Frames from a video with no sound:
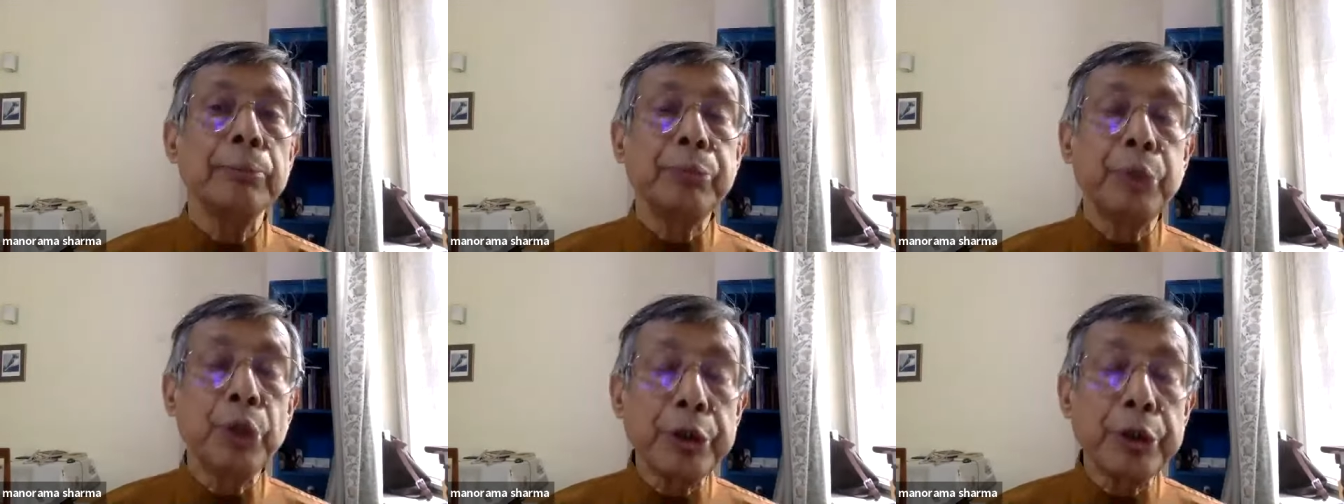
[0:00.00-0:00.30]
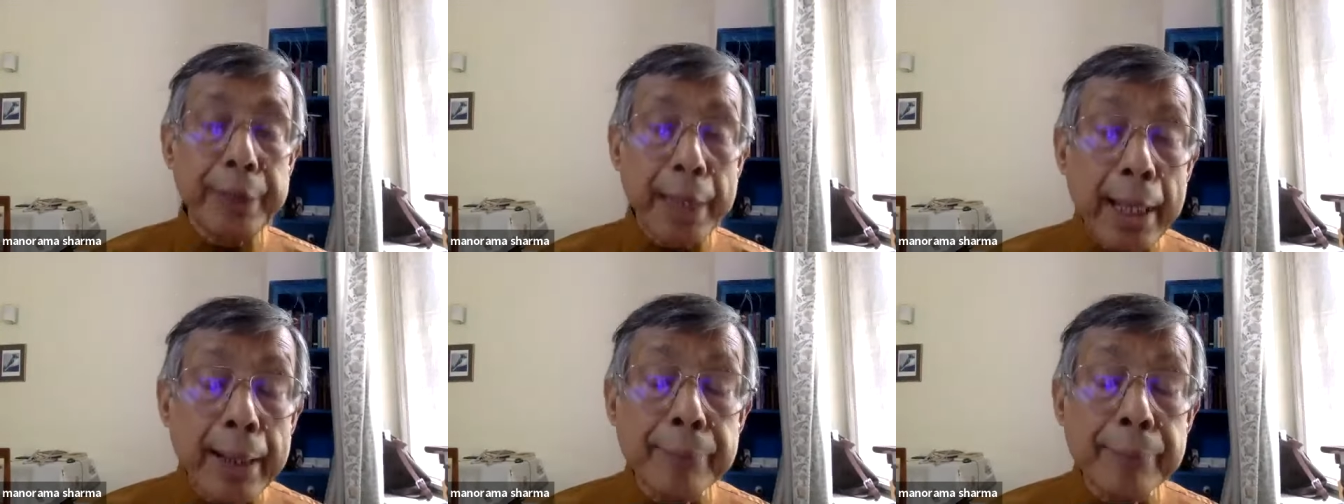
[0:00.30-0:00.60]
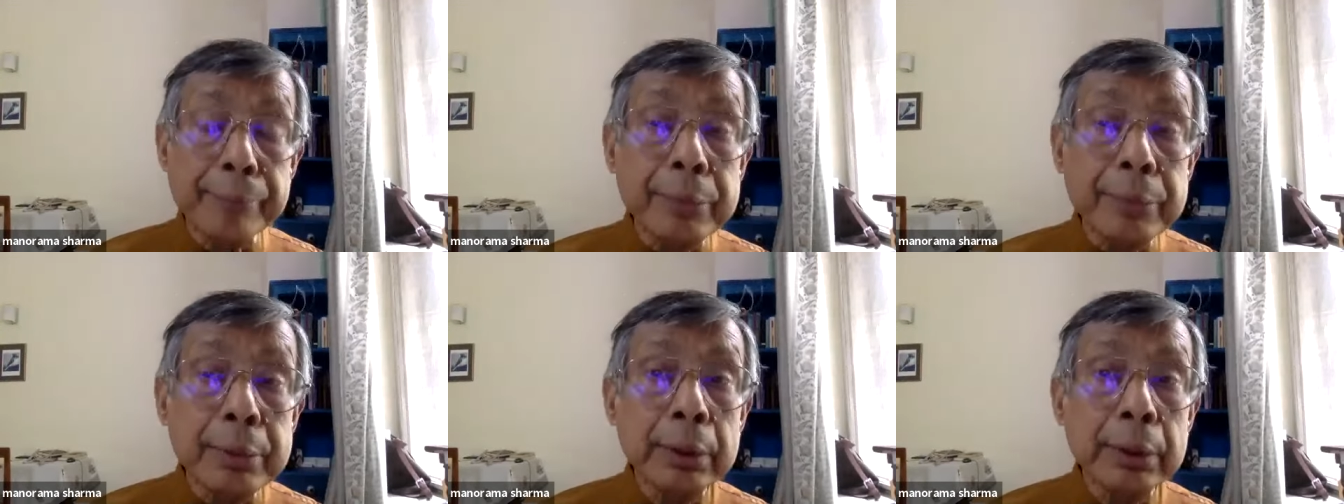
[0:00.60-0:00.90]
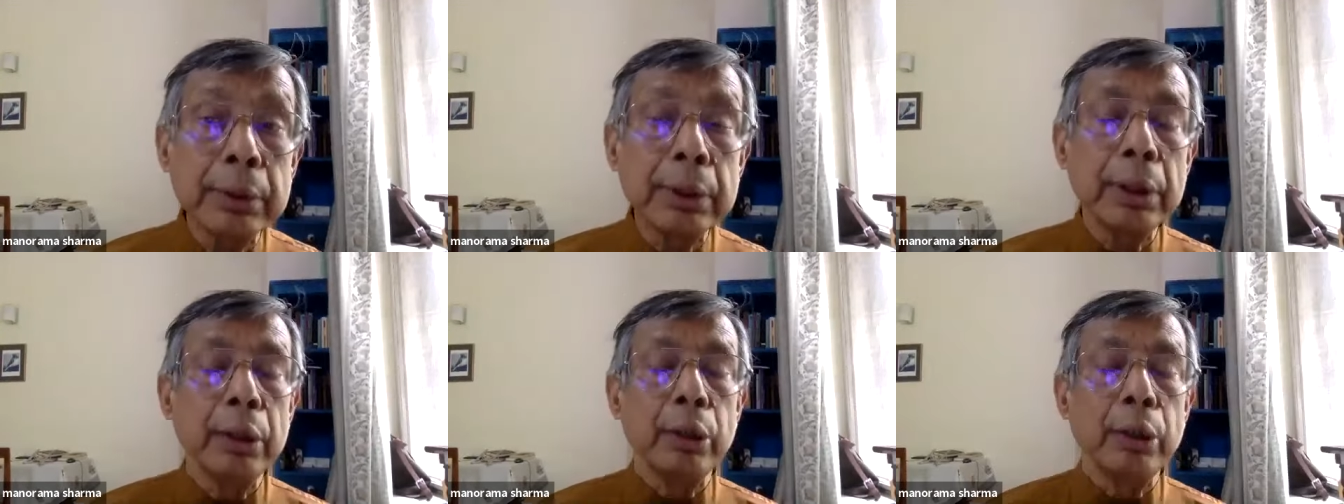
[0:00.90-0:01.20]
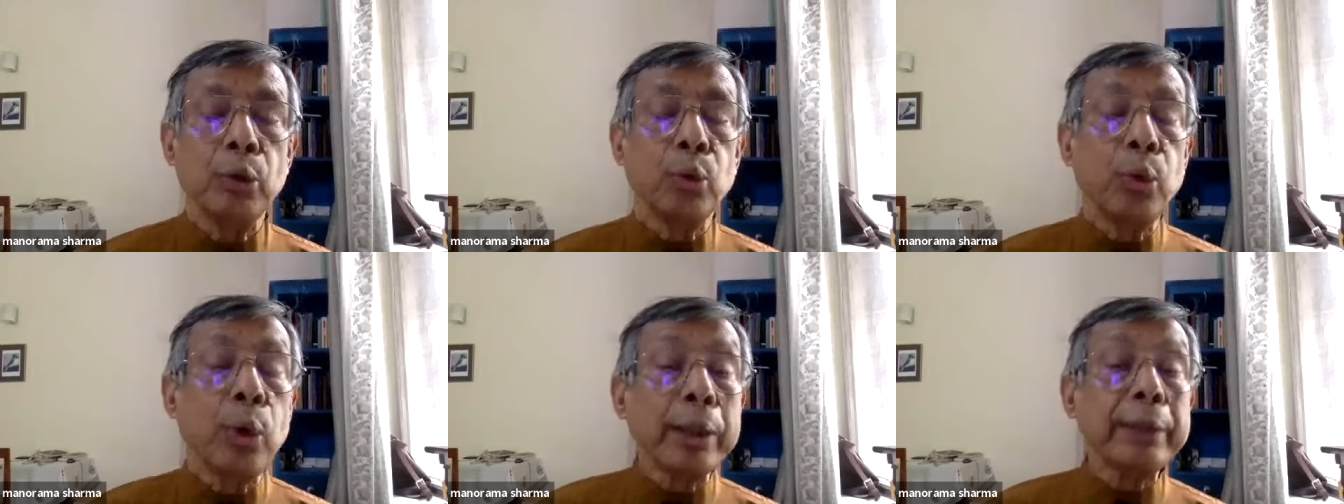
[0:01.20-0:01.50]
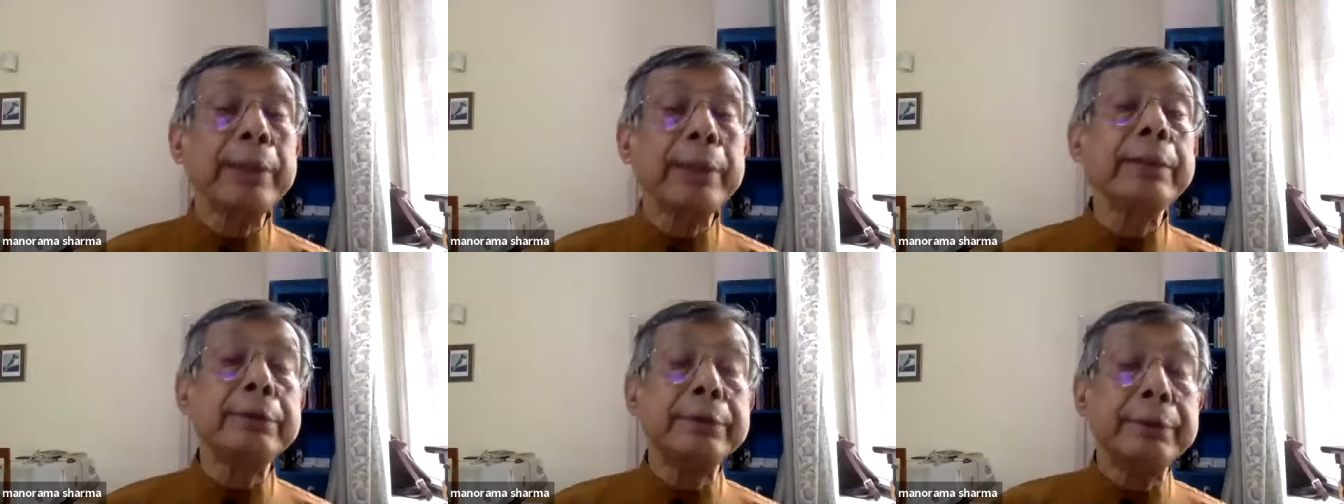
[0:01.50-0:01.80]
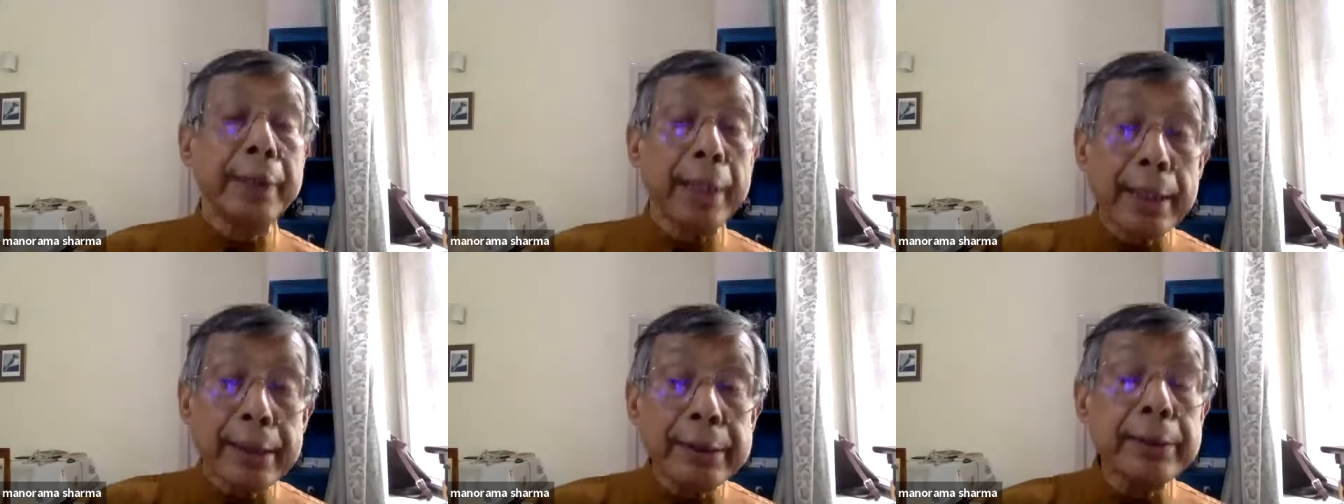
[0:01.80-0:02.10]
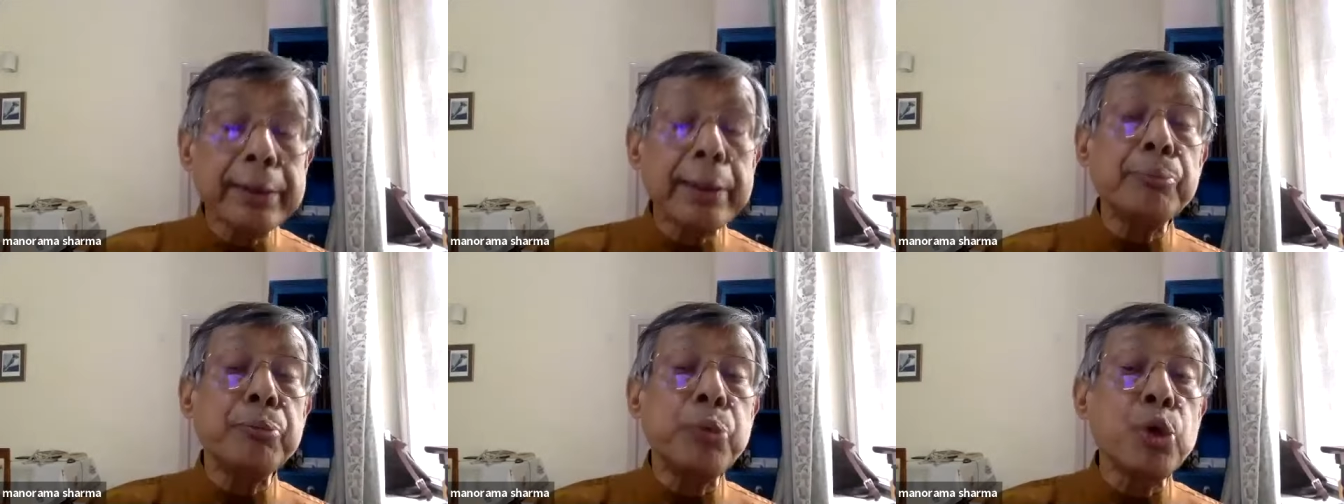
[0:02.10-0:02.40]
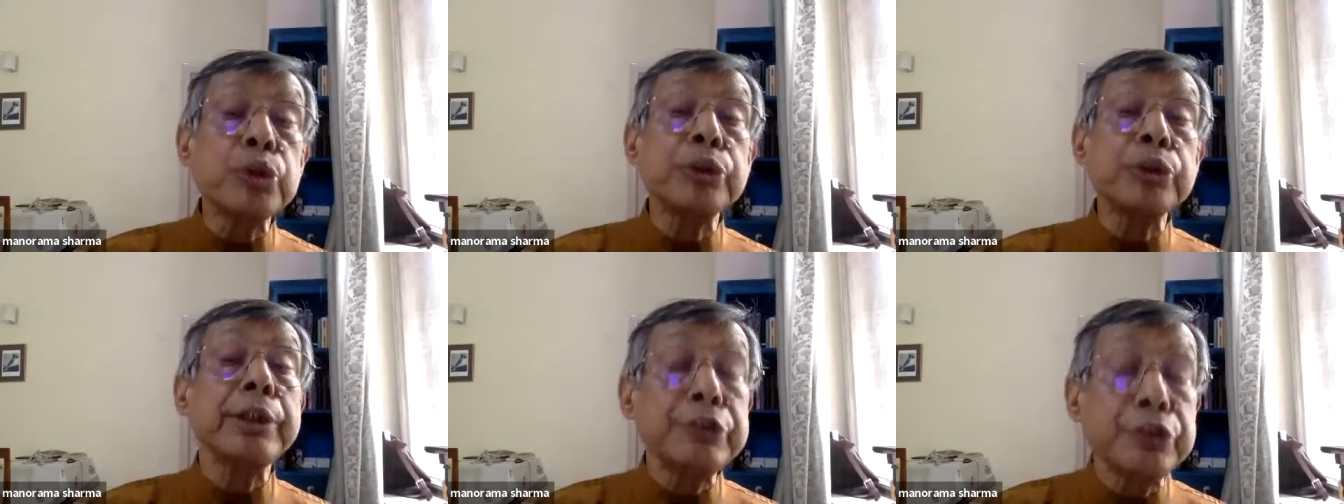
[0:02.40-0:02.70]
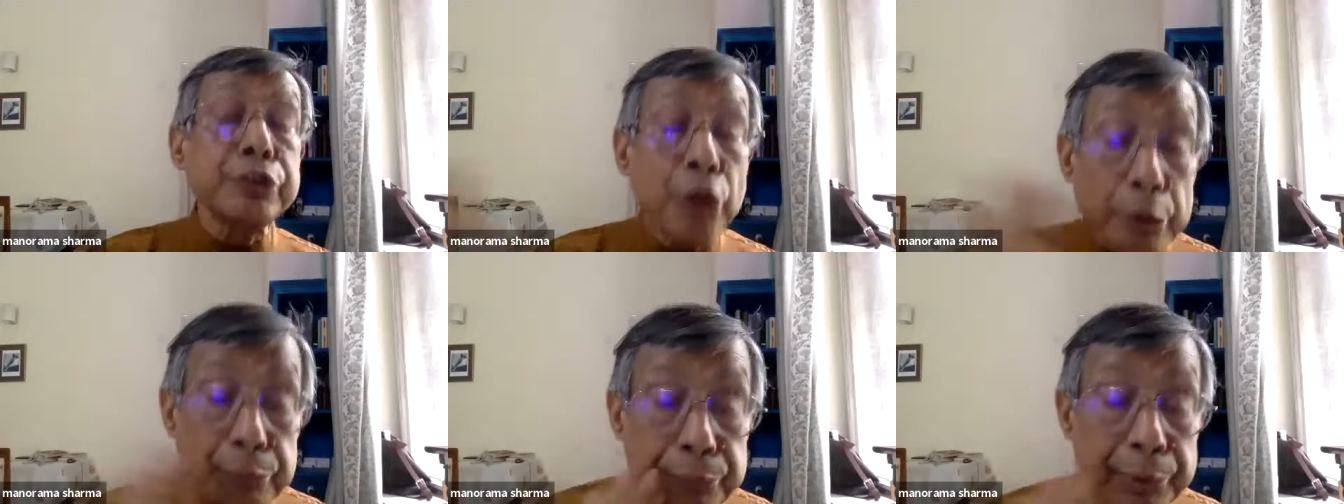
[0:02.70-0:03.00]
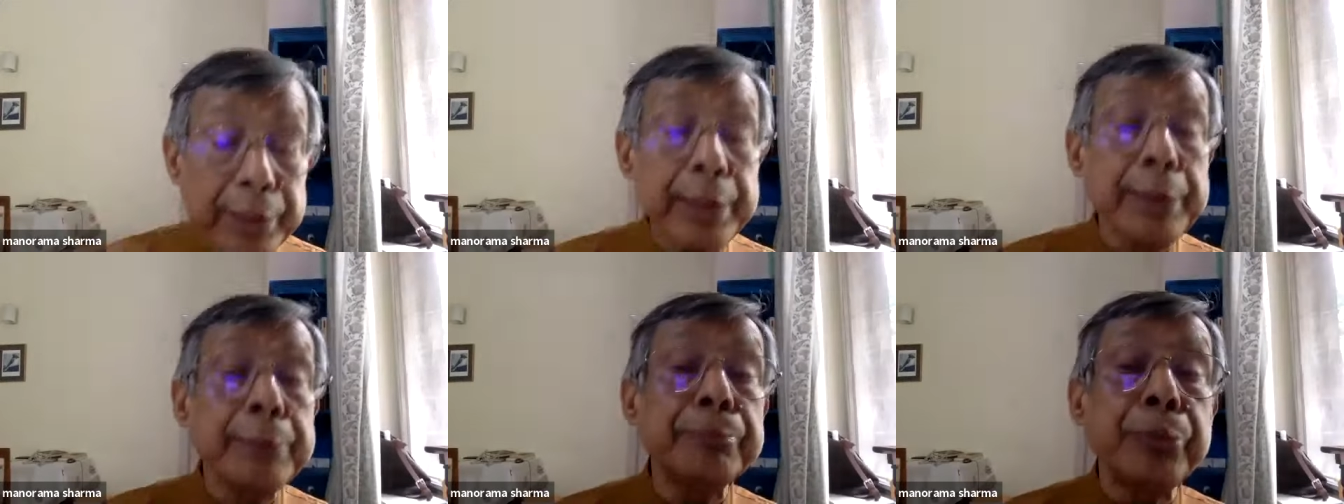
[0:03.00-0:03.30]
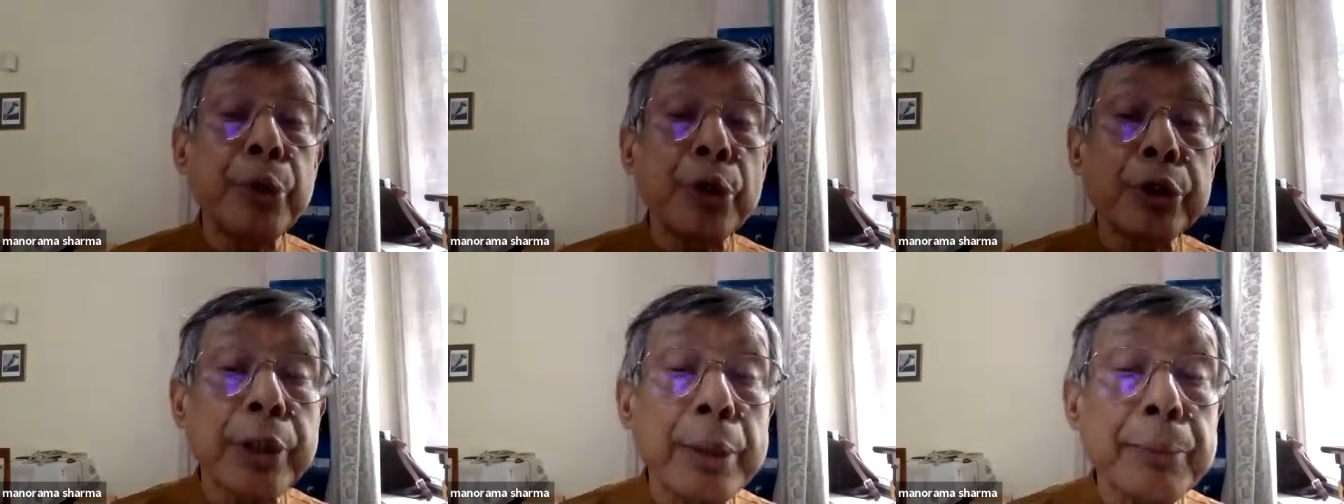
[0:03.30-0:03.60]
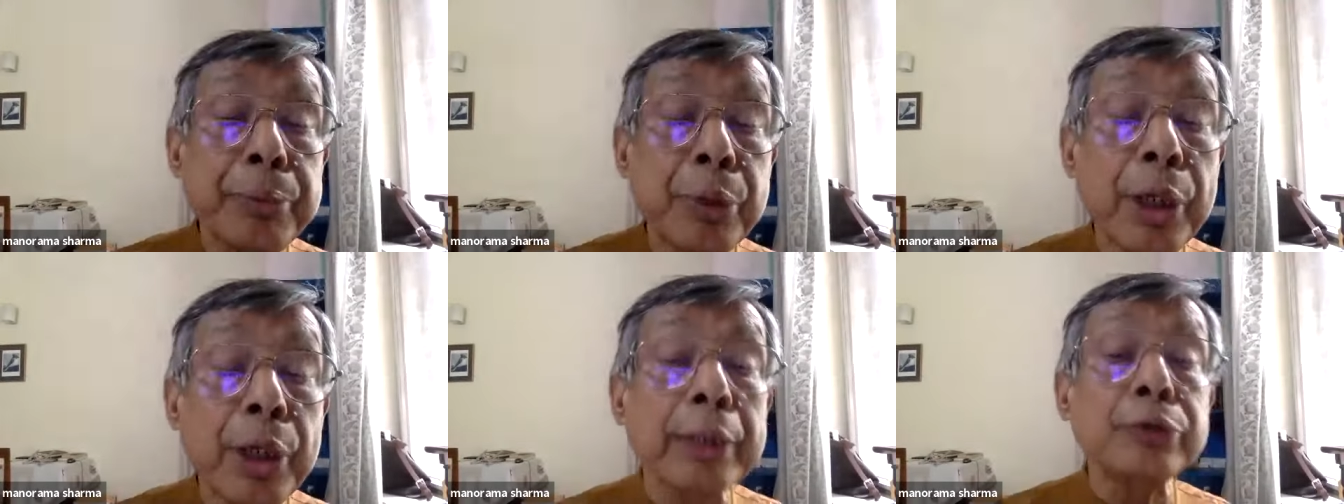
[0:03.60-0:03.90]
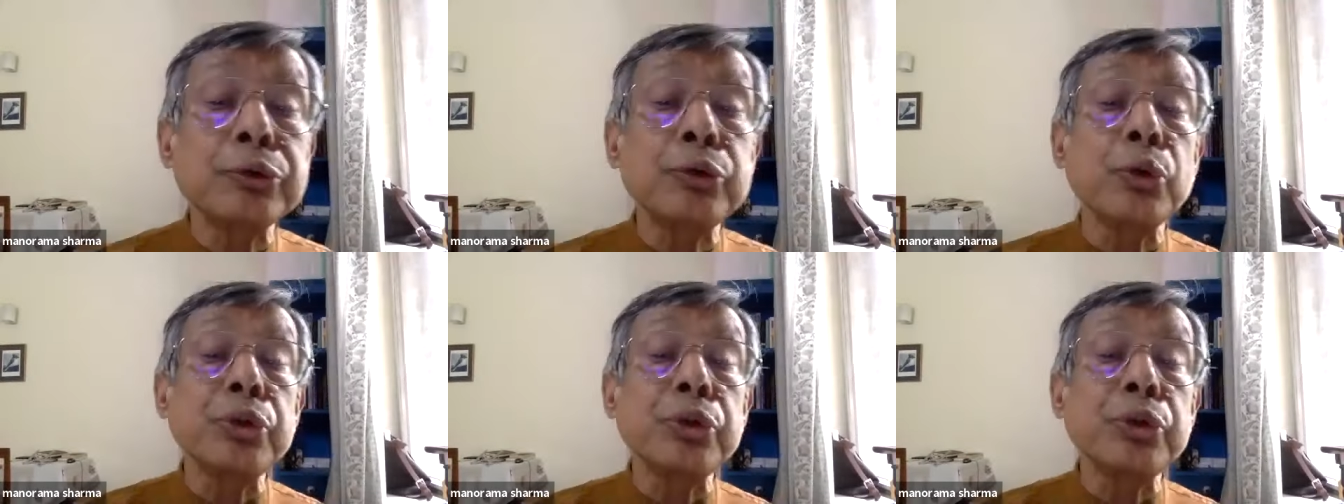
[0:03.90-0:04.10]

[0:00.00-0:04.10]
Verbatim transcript: for them, what is there in the books is not very important for us